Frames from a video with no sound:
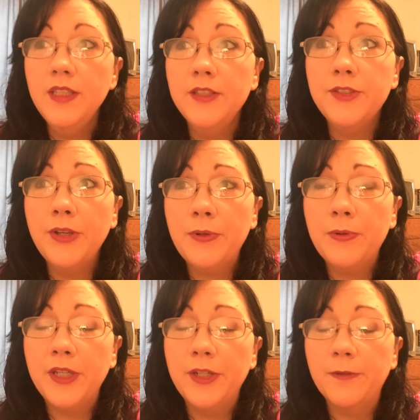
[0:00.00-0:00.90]

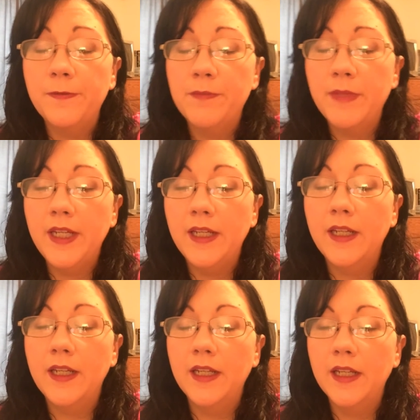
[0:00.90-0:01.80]
So, you know, for
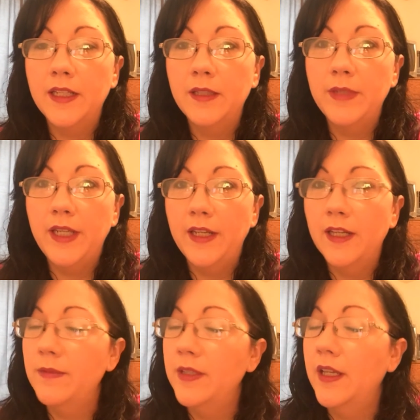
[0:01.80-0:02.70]
me in the
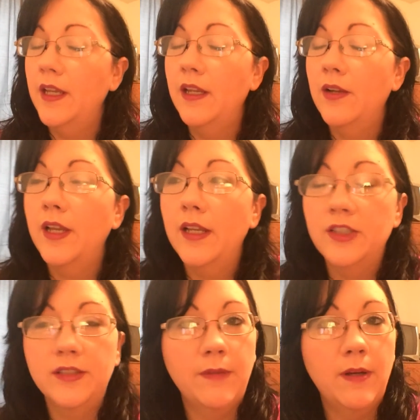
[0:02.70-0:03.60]
beginning, I'm thinking, okay,
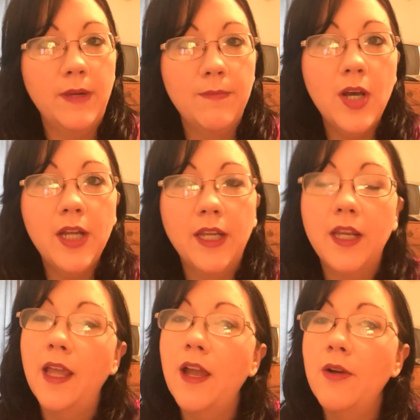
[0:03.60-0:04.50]
it's just about my body.
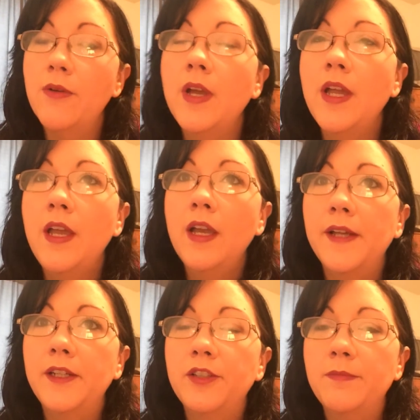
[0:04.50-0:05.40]
And now
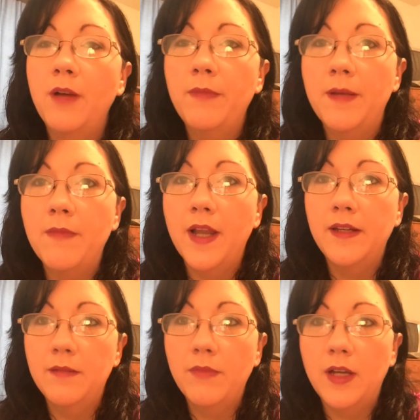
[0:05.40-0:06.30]
I know it's about my
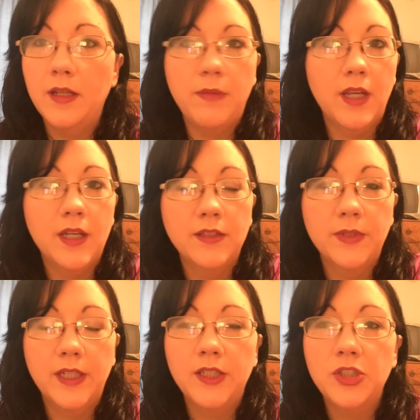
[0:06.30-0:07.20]
mind and body because
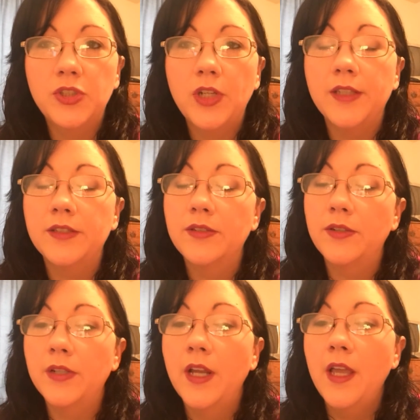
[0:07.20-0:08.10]
when I get stressed
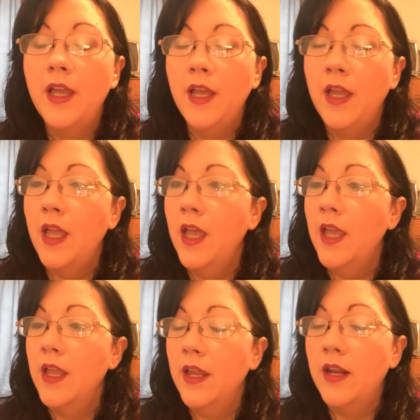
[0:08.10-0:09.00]
or,
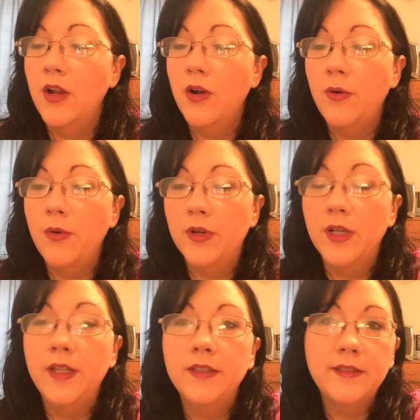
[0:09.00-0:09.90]
you know,
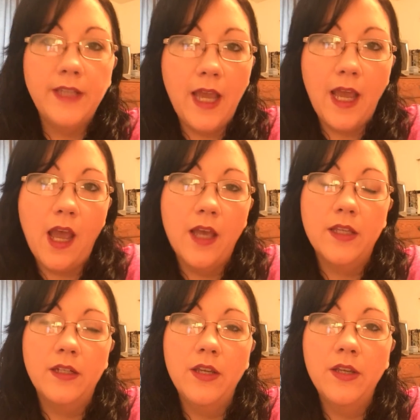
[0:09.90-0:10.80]
or
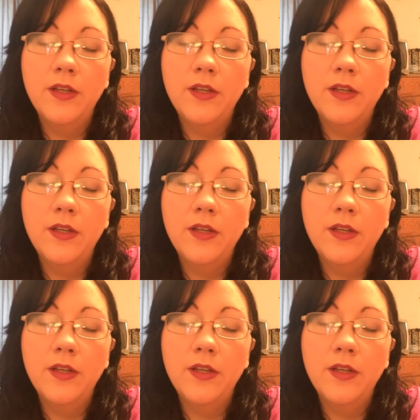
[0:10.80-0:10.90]
sad,